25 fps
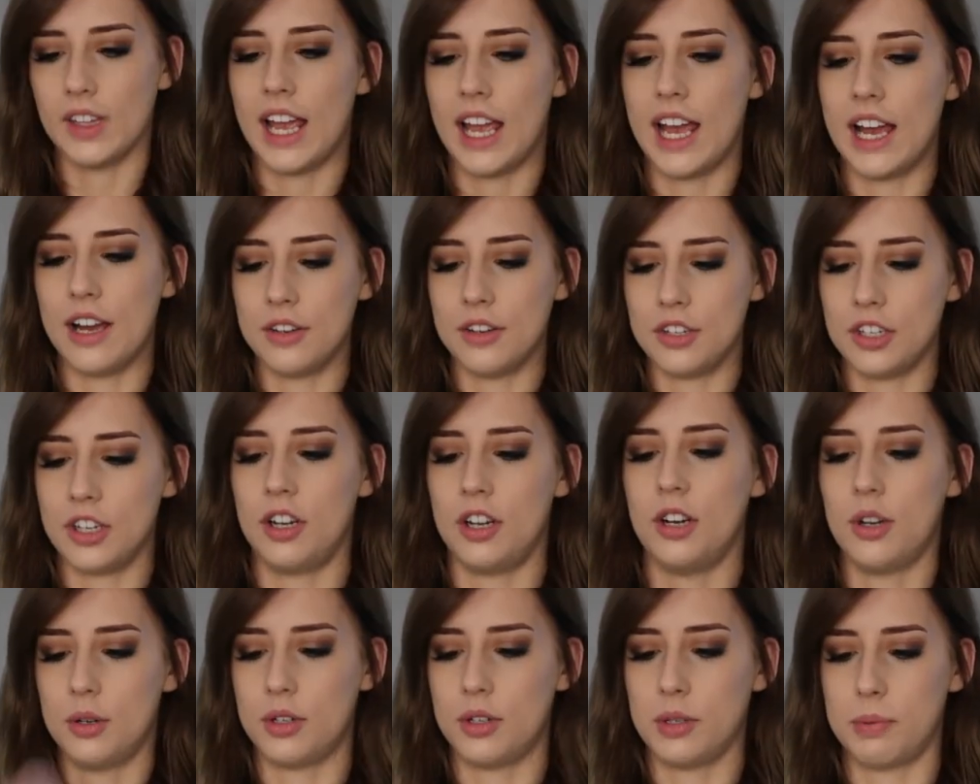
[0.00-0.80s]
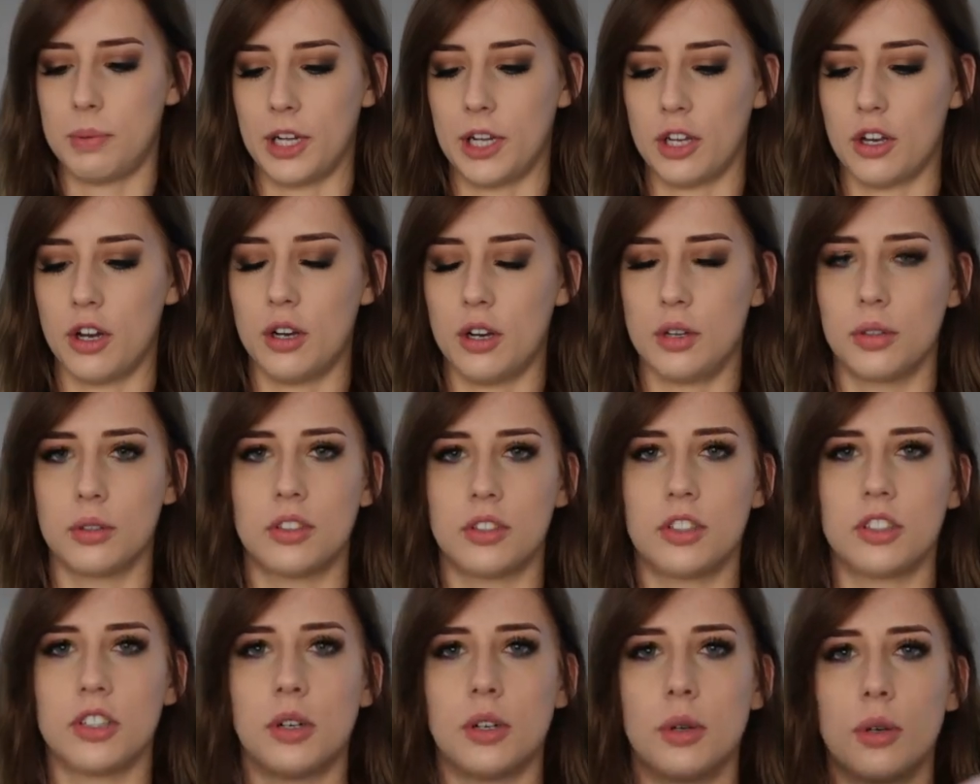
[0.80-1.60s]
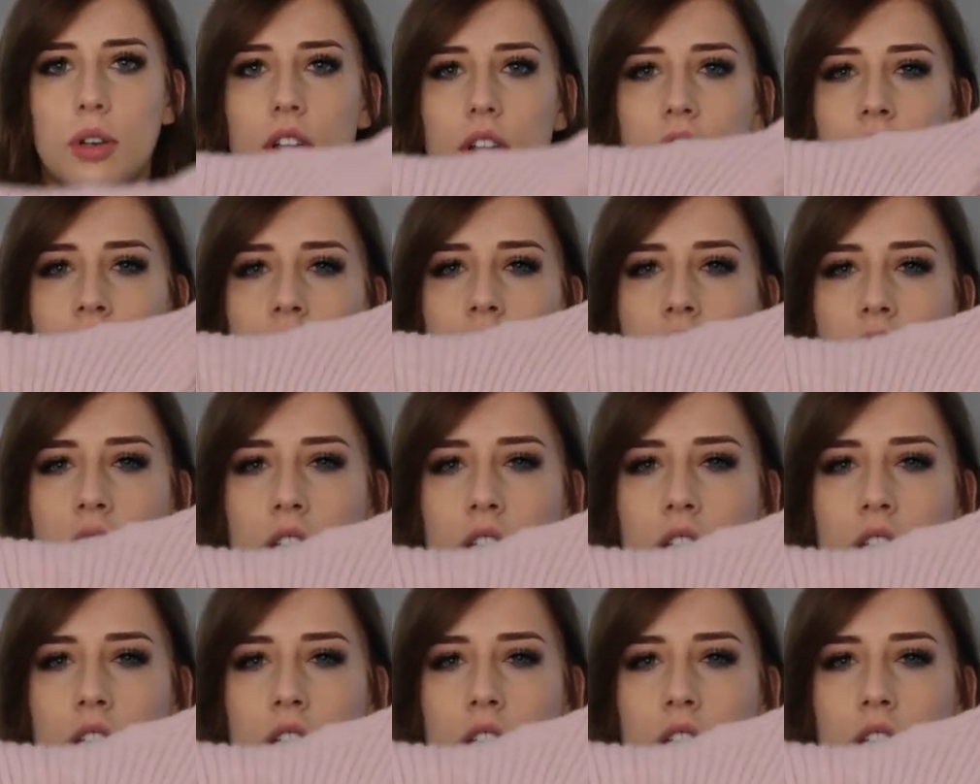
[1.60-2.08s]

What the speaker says: How do you hold up a cold shoulder?